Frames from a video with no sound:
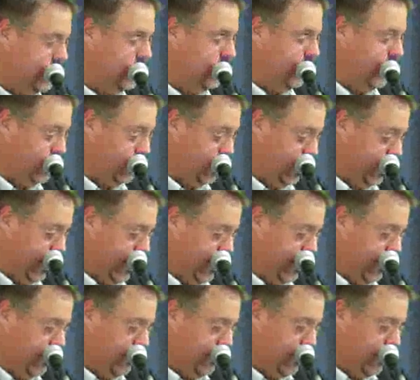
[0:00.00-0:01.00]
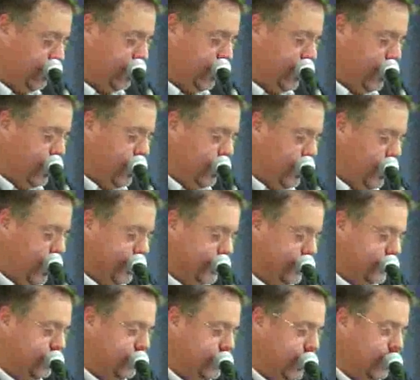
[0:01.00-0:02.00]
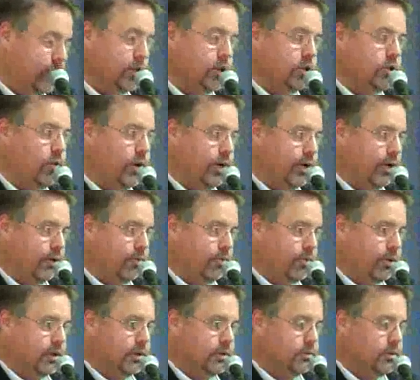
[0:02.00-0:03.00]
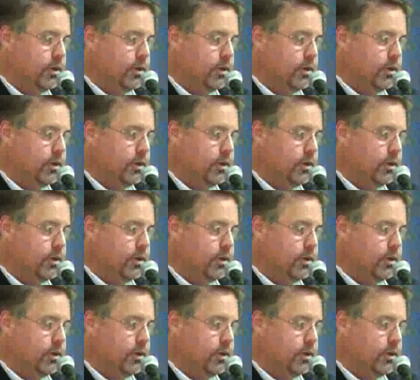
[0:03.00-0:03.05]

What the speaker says: So make sure you get out and vote on September 20th, please.